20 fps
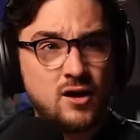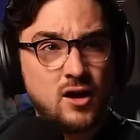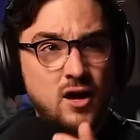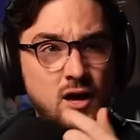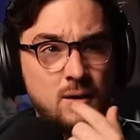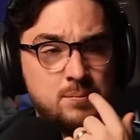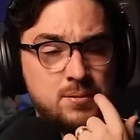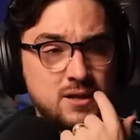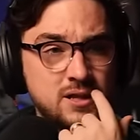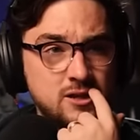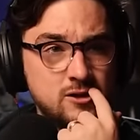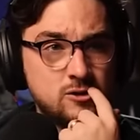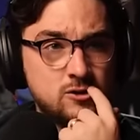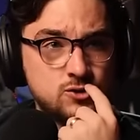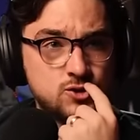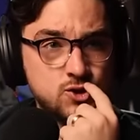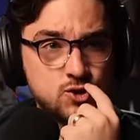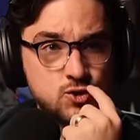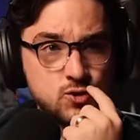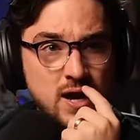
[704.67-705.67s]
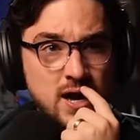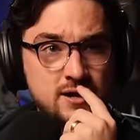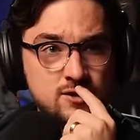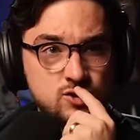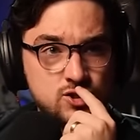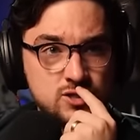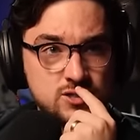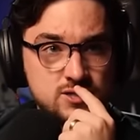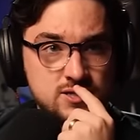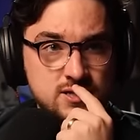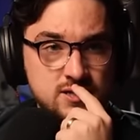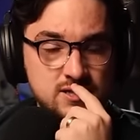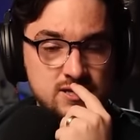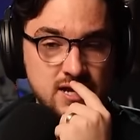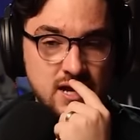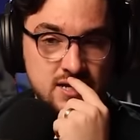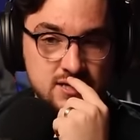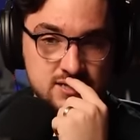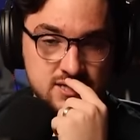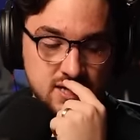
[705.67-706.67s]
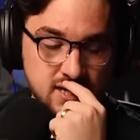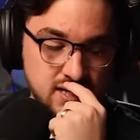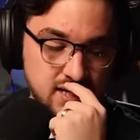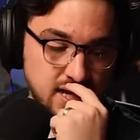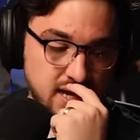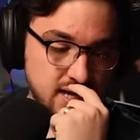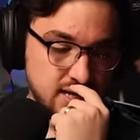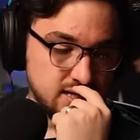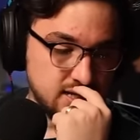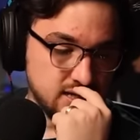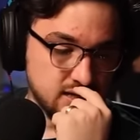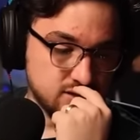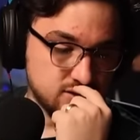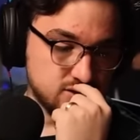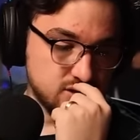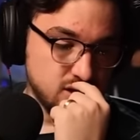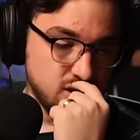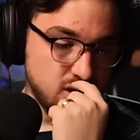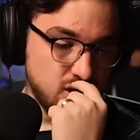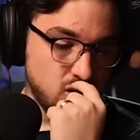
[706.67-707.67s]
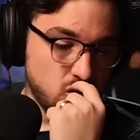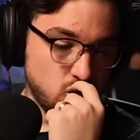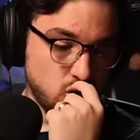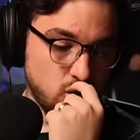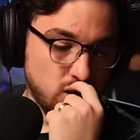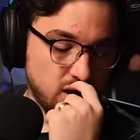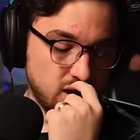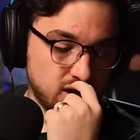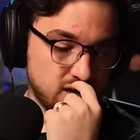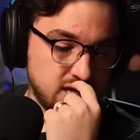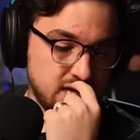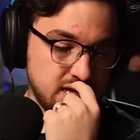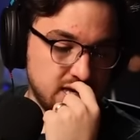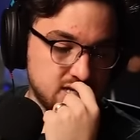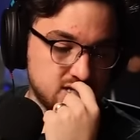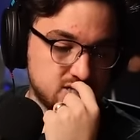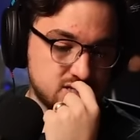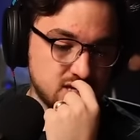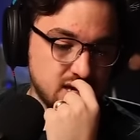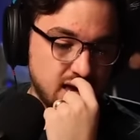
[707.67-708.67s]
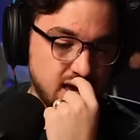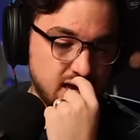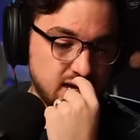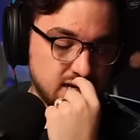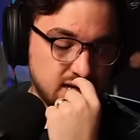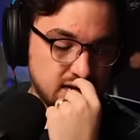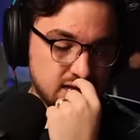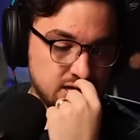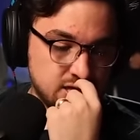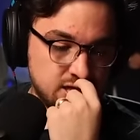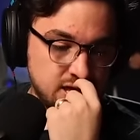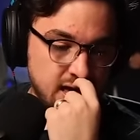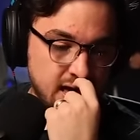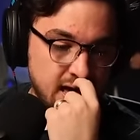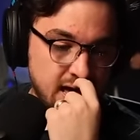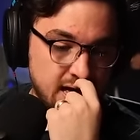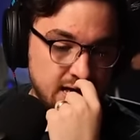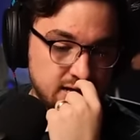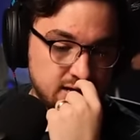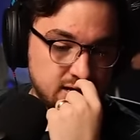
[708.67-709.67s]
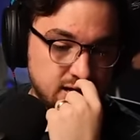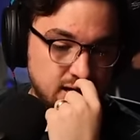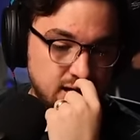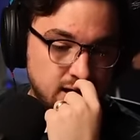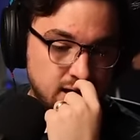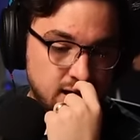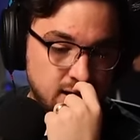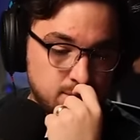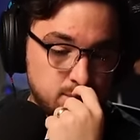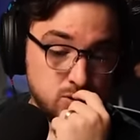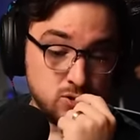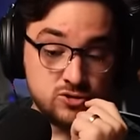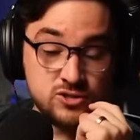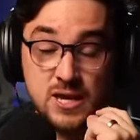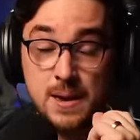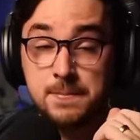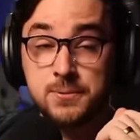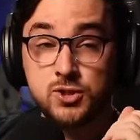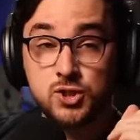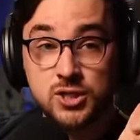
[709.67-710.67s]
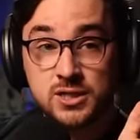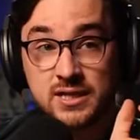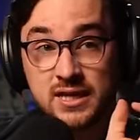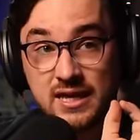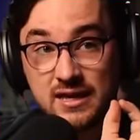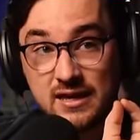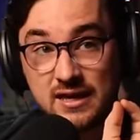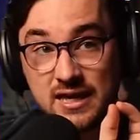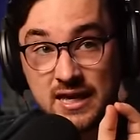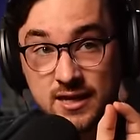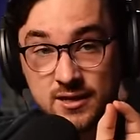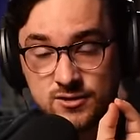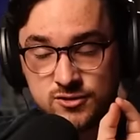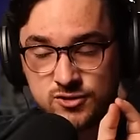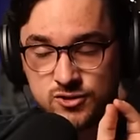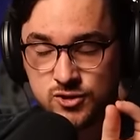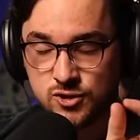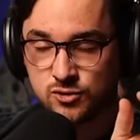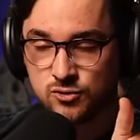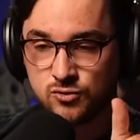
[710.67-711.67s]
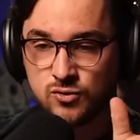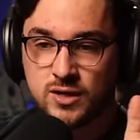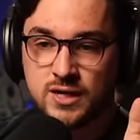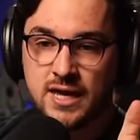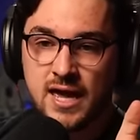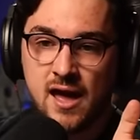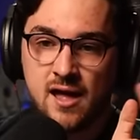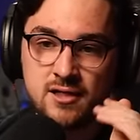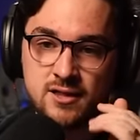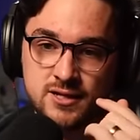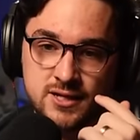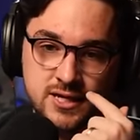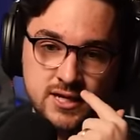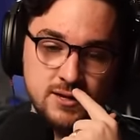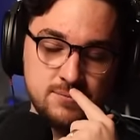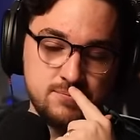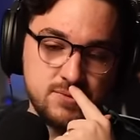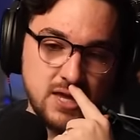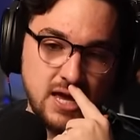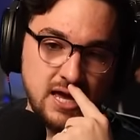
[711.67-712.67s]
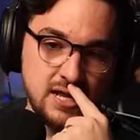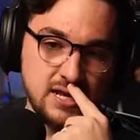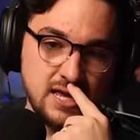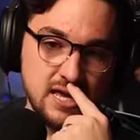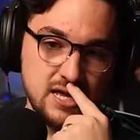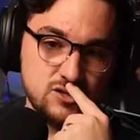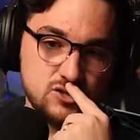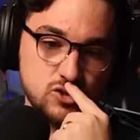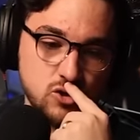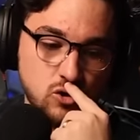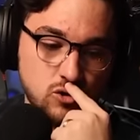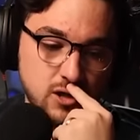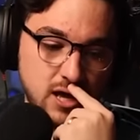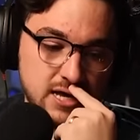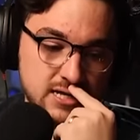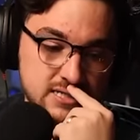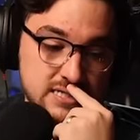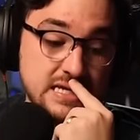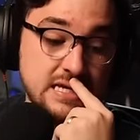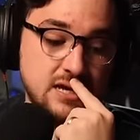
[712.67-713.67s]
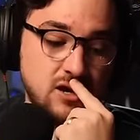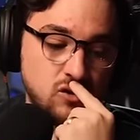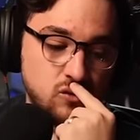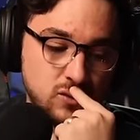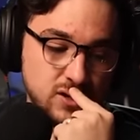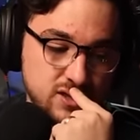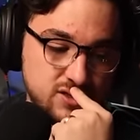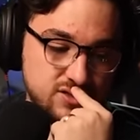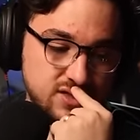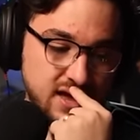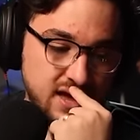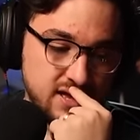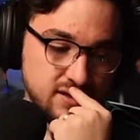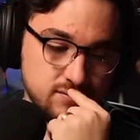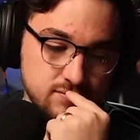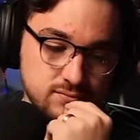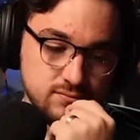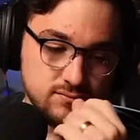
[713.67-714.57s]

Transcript: a political strategist in the nineteen eighties where he said that uh, perception is reality. And his whole idea with that